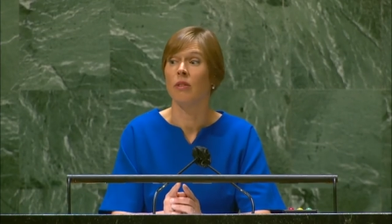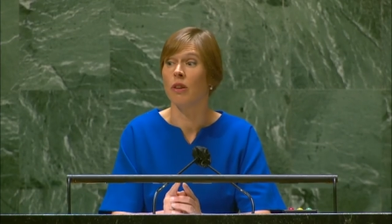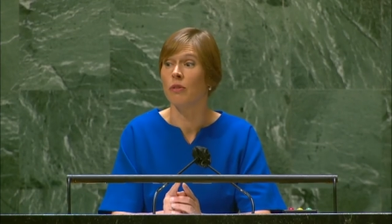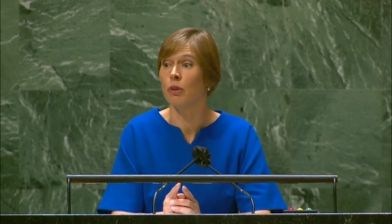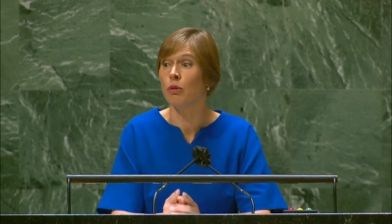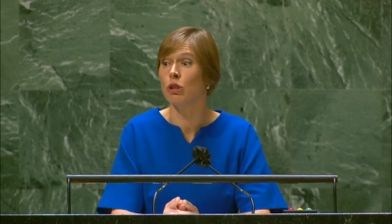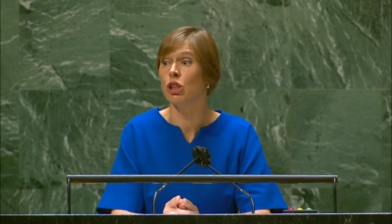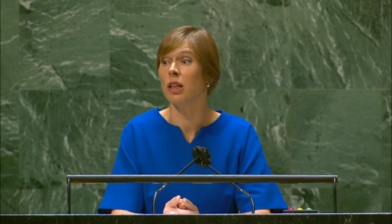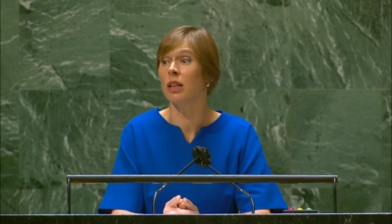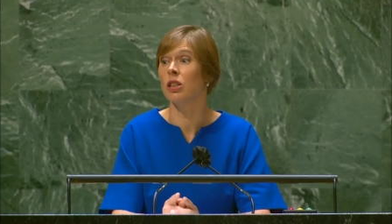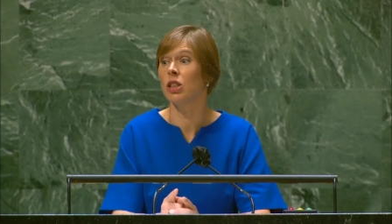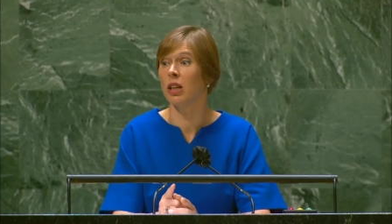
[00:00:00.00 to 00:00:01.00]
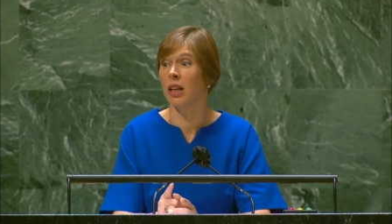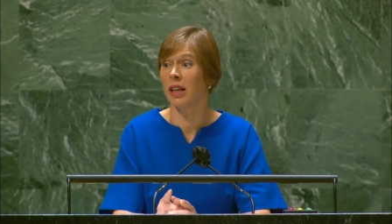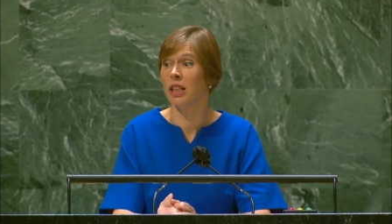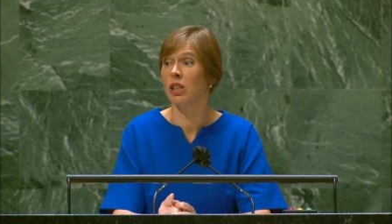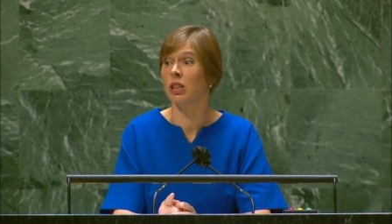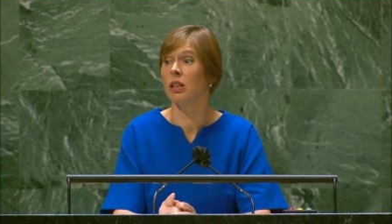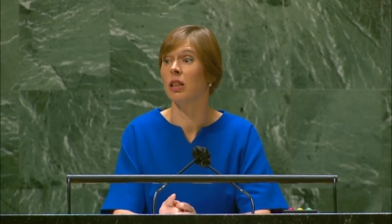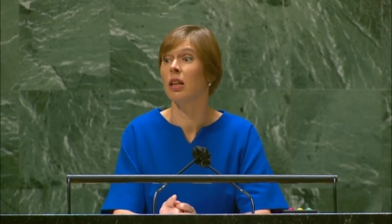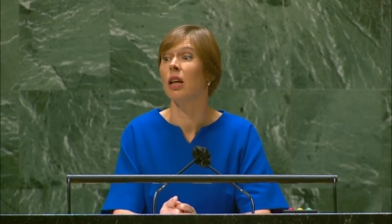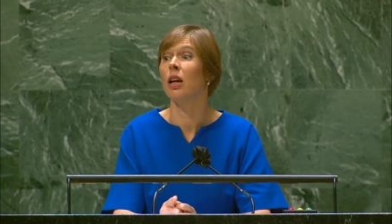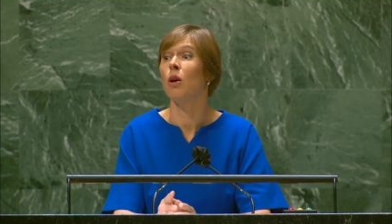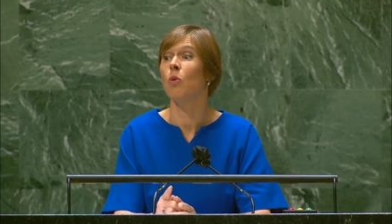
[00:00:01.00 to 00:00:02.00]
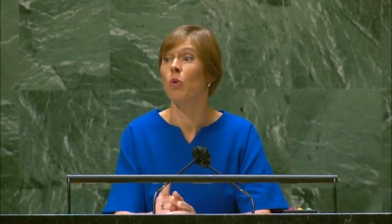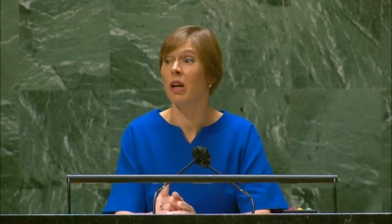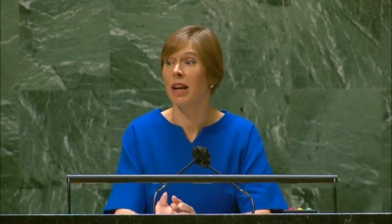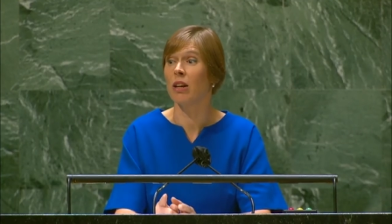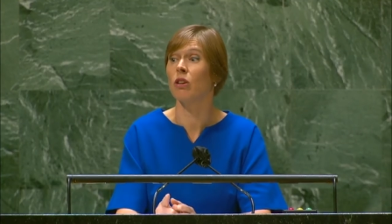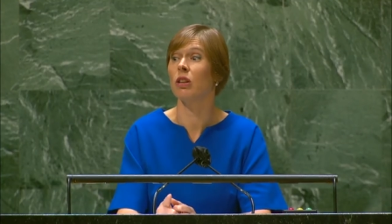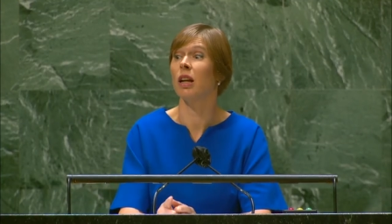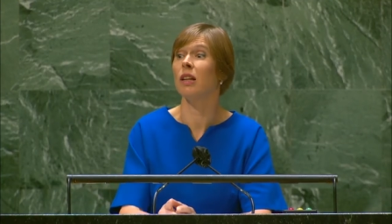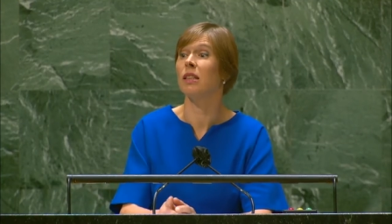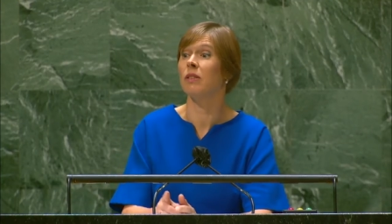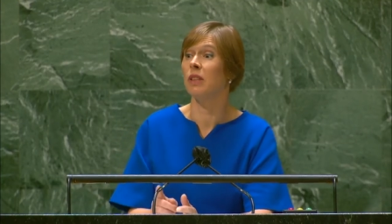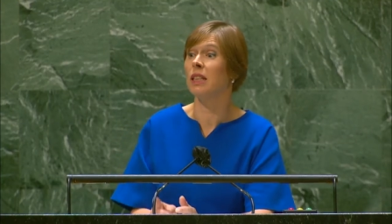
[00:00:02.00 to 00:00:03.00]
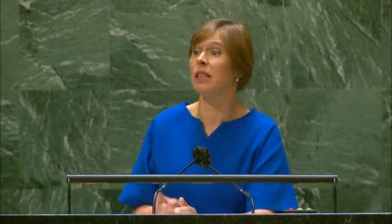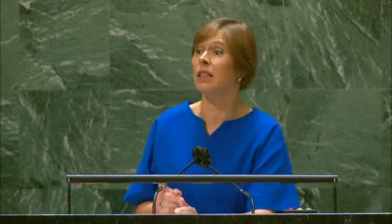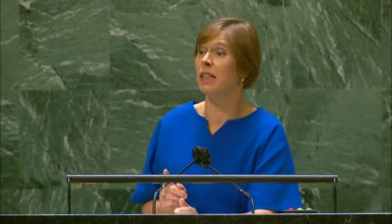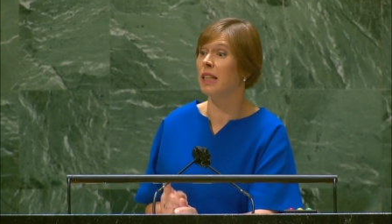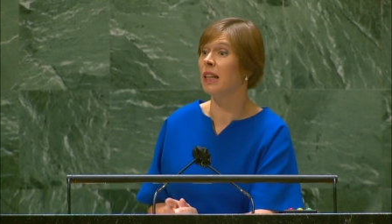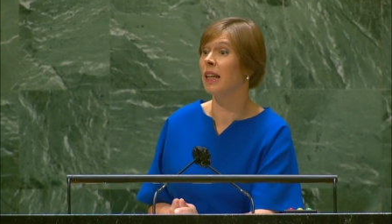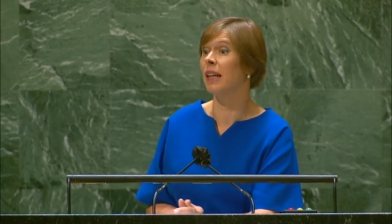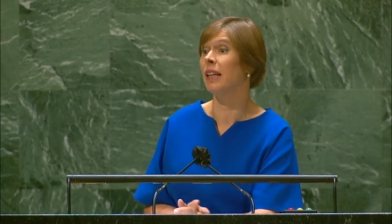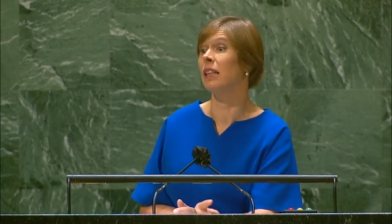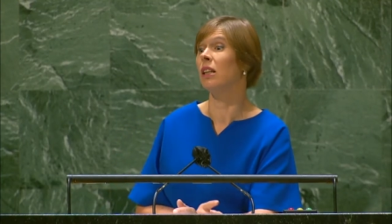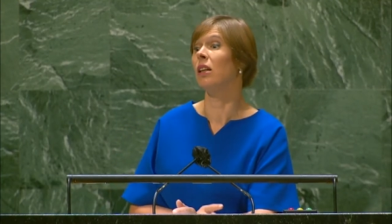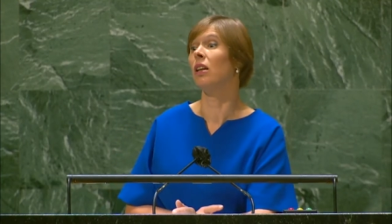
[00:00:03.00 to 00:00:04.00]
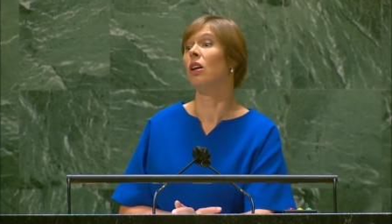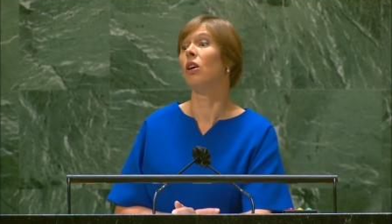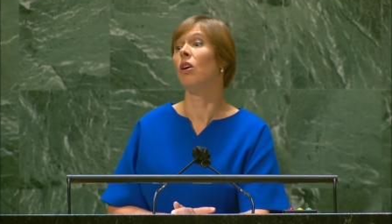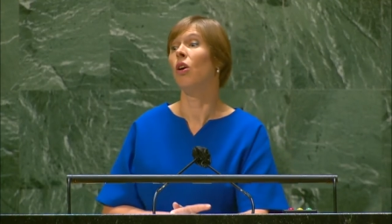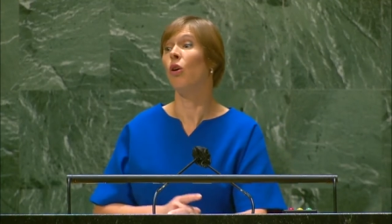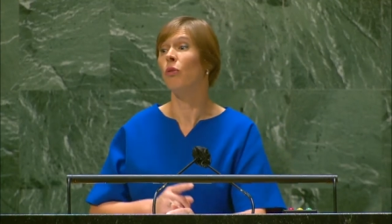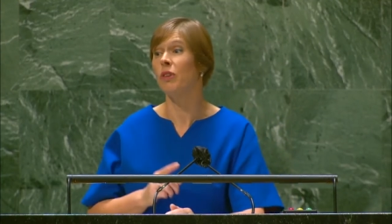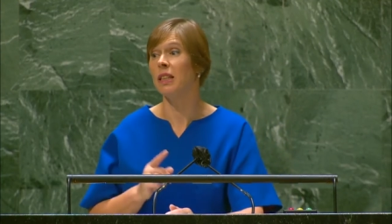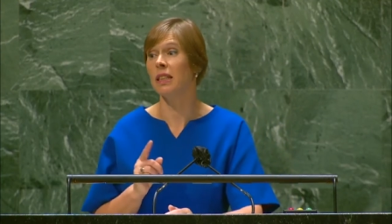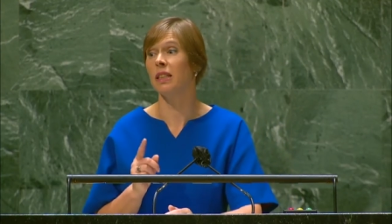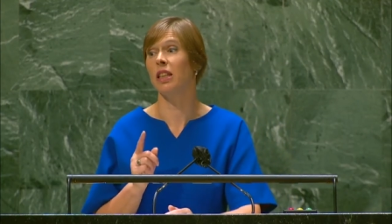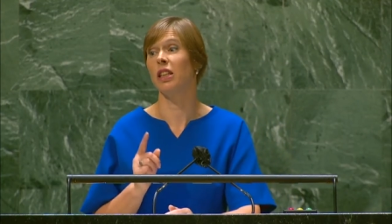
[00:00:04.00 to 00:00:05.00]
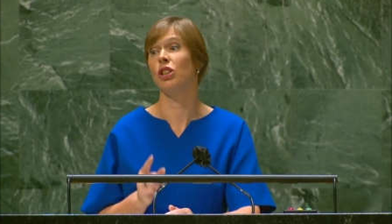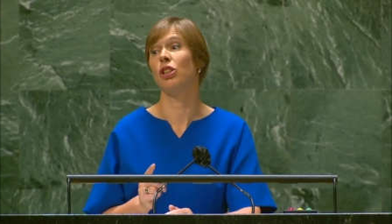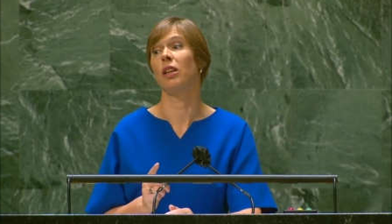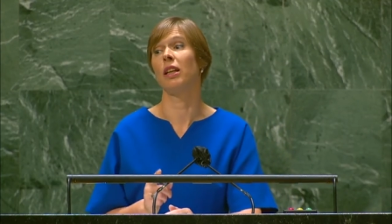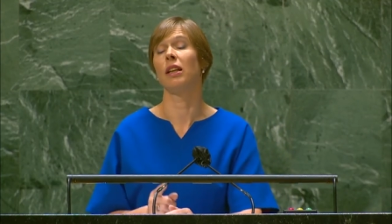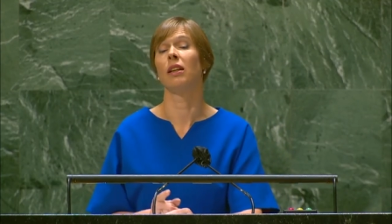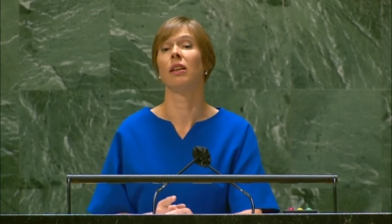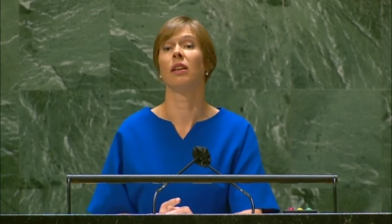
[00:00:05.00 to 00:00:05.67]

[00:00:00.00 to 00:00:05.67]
The future generation will recognize this decade of this century